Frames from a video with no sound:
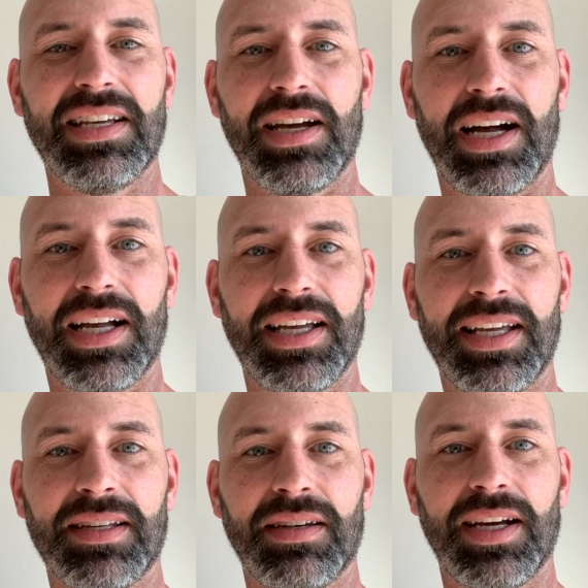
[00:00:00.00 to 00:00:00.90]

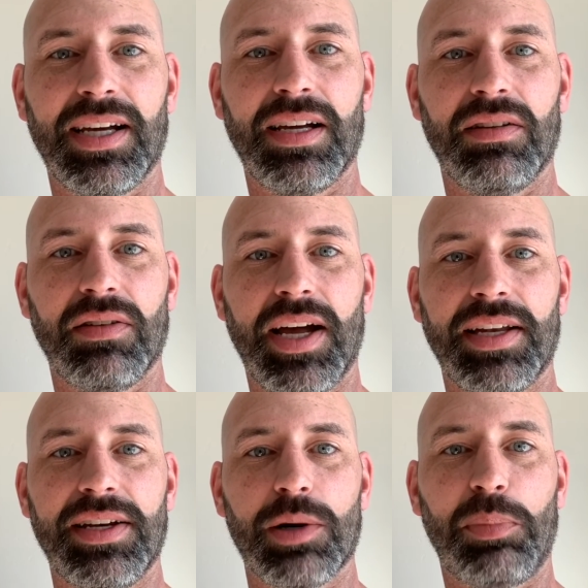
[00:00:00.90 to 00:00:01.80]

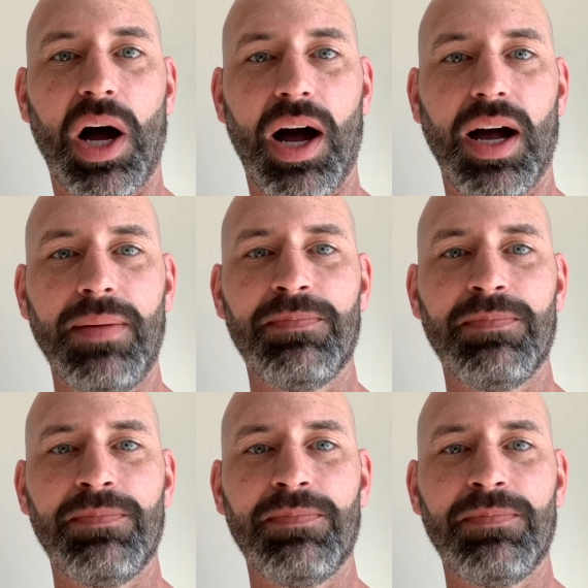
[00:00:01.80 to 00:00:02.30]
near Baja.